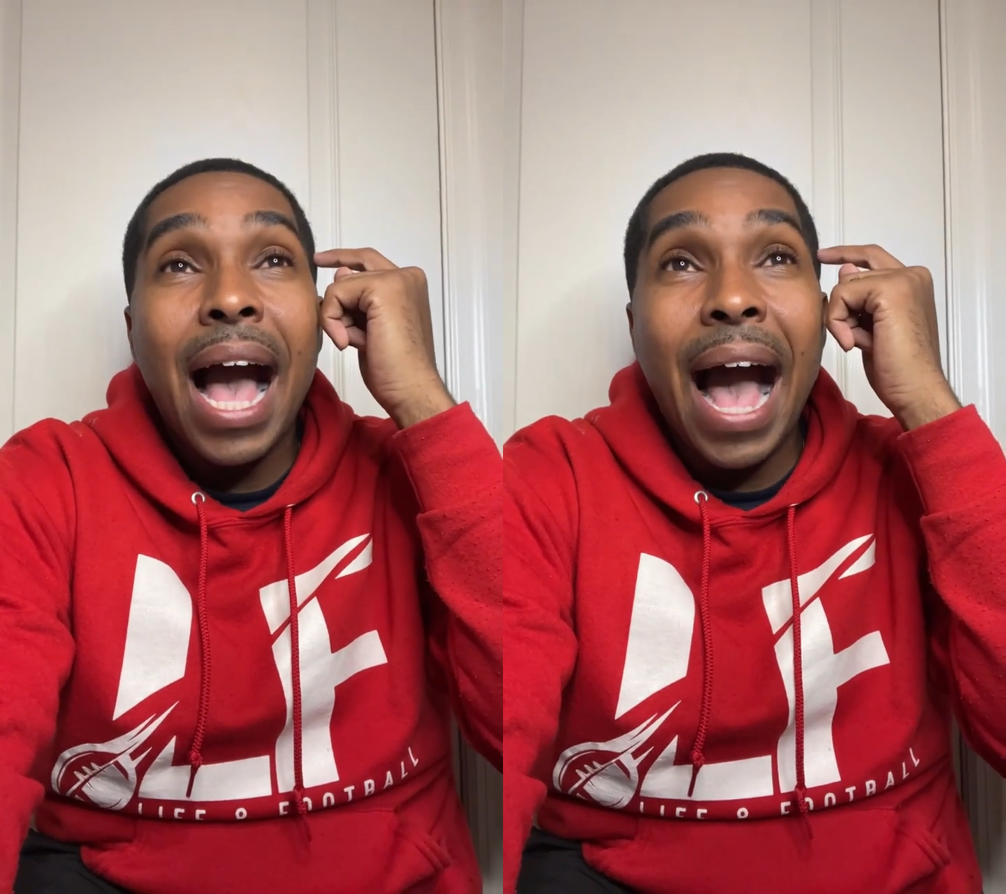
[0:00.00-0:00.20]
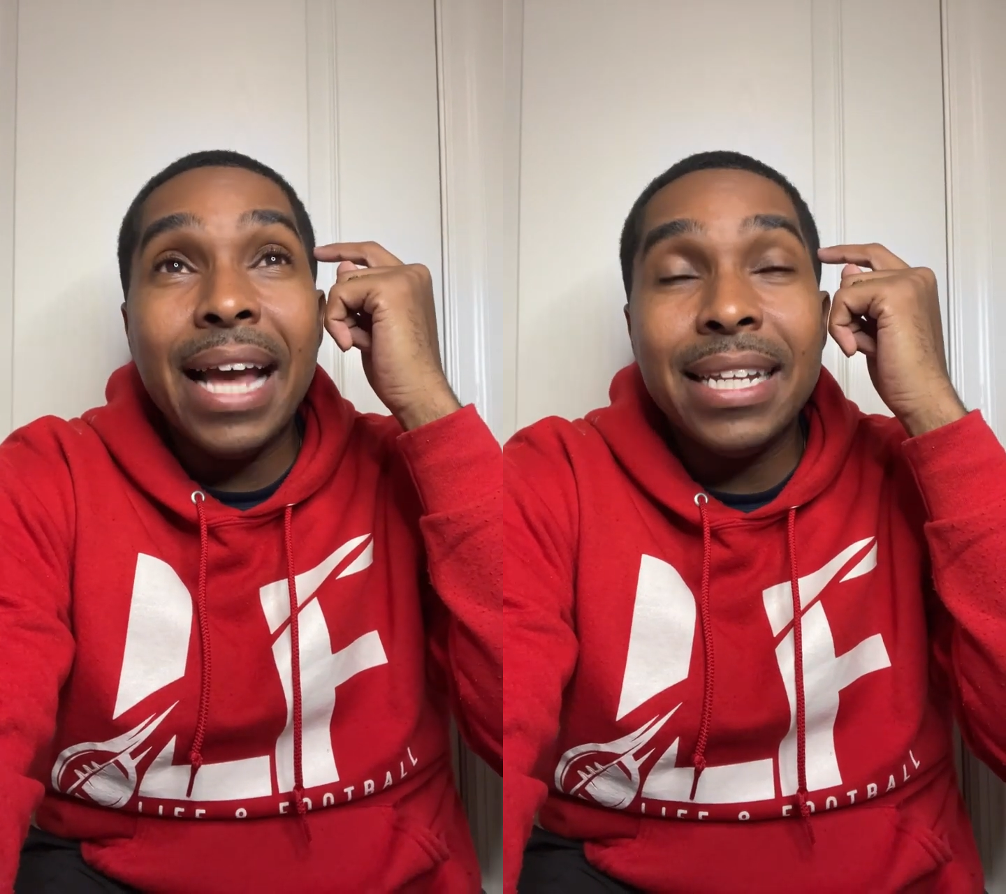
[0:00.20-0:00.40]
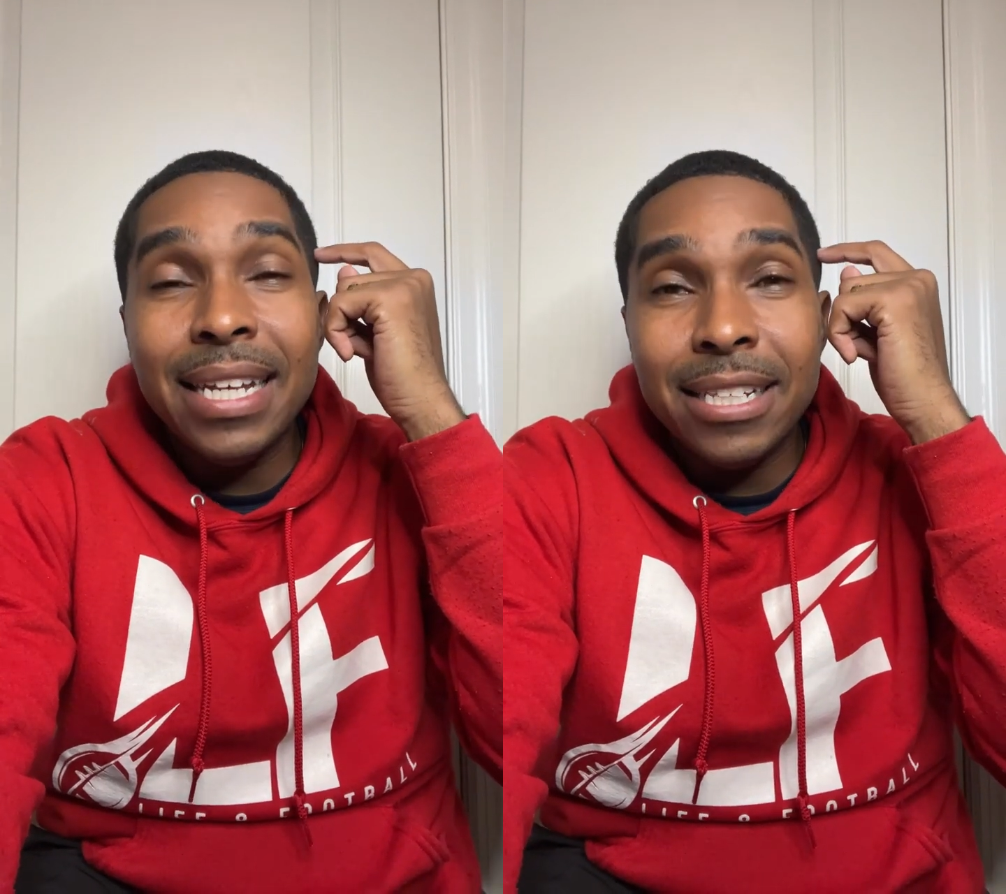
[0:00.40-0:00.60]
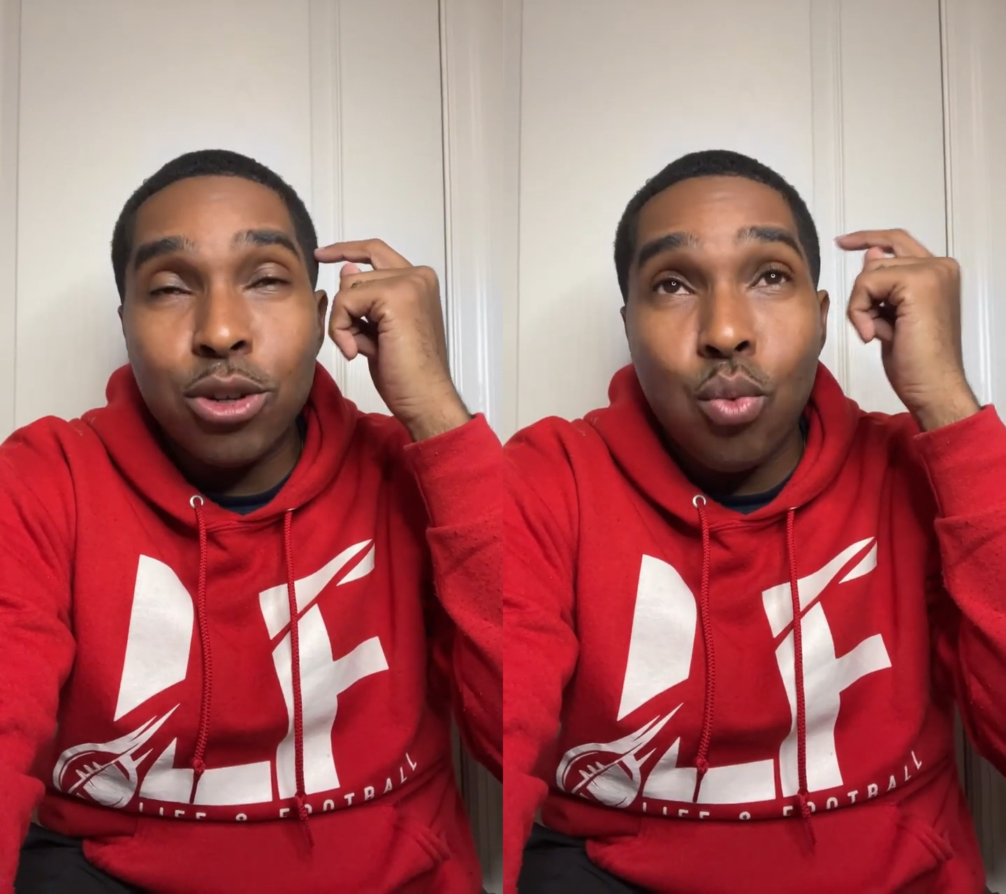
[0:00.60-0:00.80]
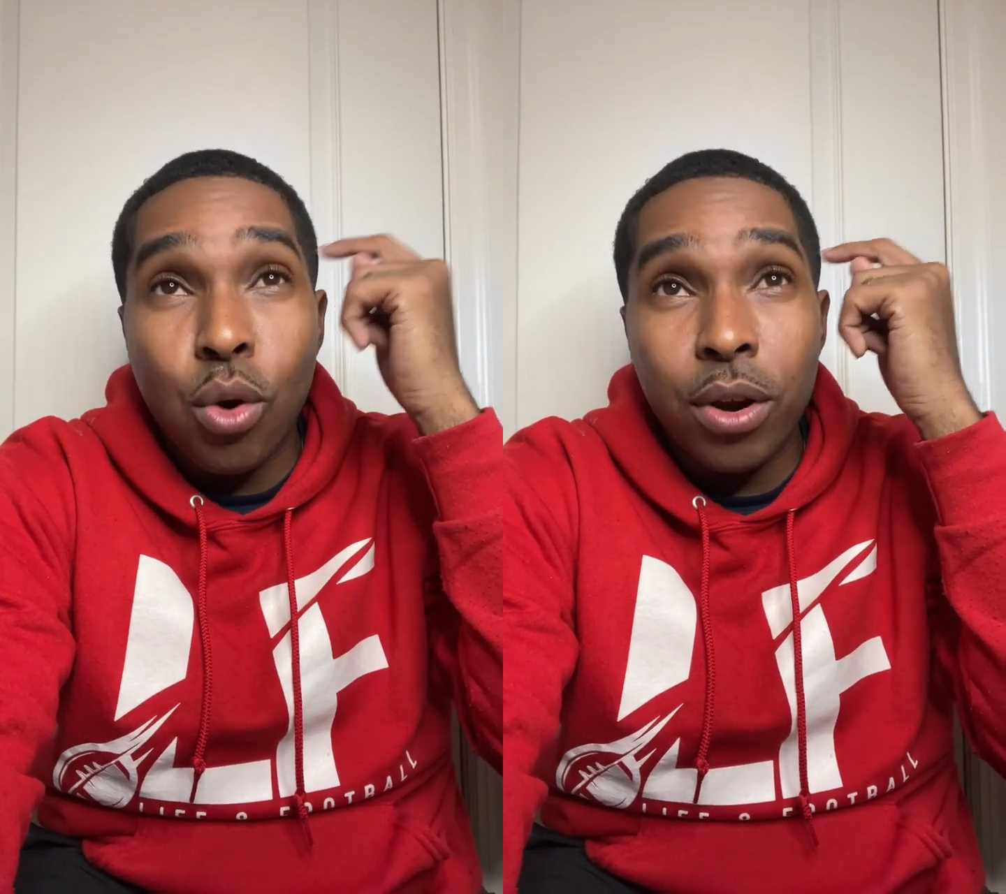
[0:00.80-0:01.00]
I need to
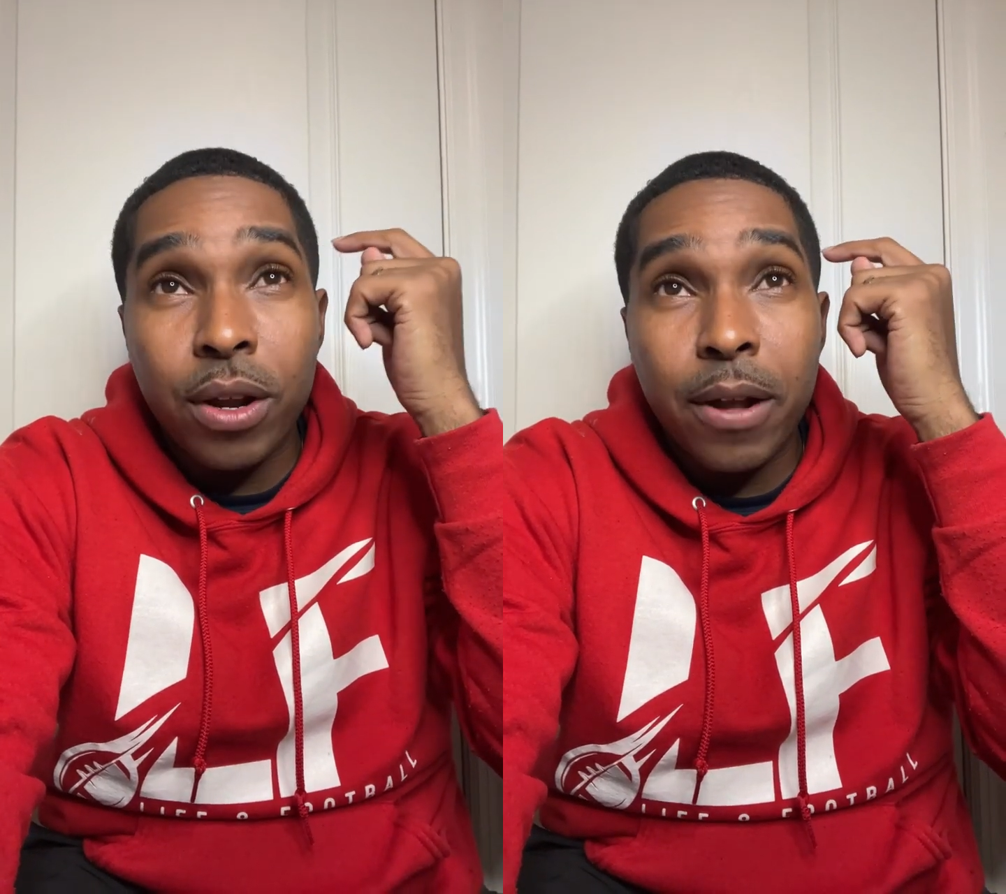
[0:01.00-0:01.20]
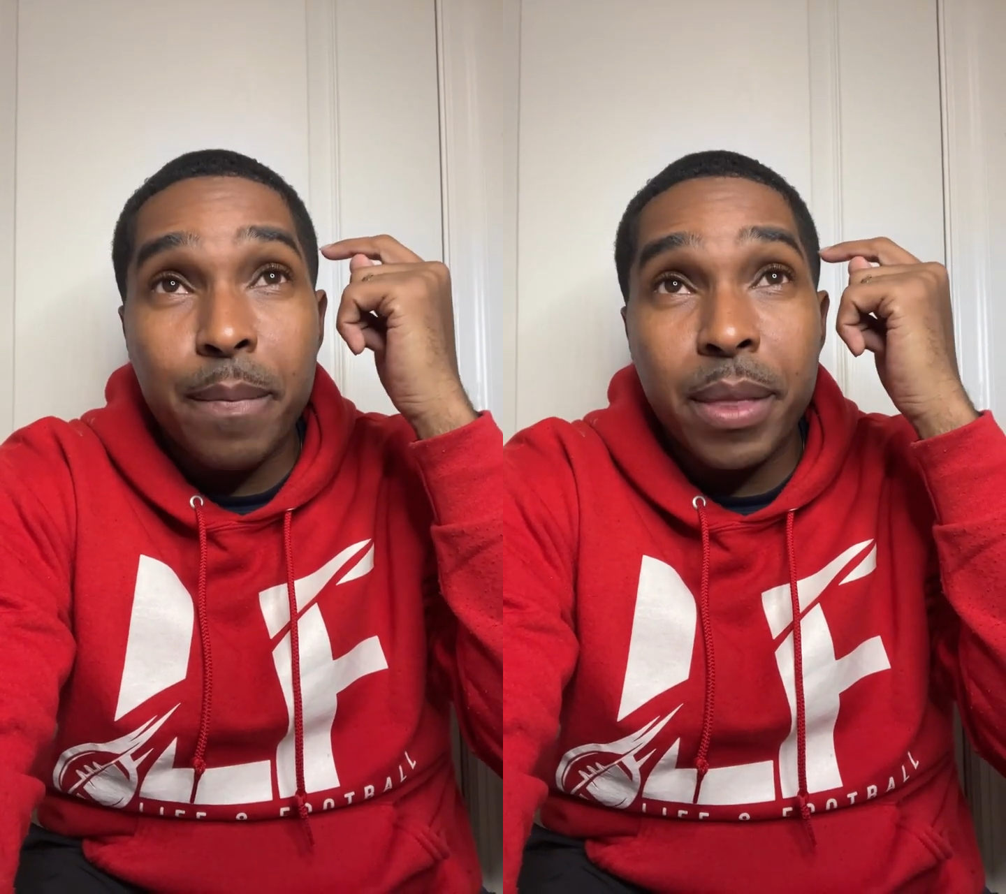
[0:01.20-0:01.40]
work